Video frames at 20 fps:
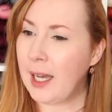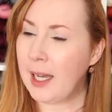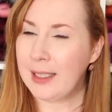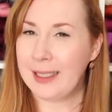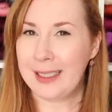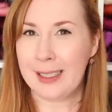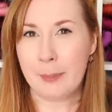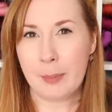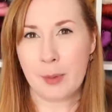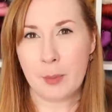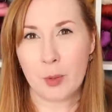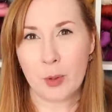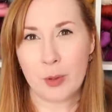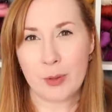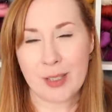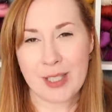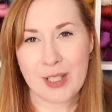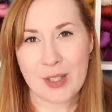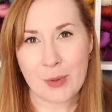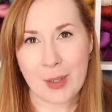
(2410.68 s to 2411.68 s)
a little bit more
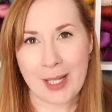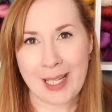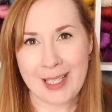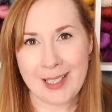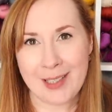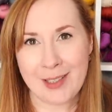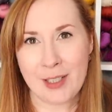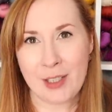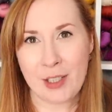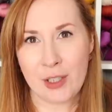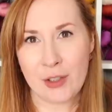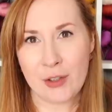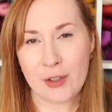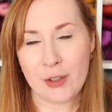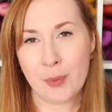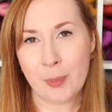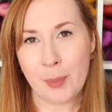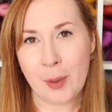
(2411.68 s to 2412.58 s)
restrained than usual.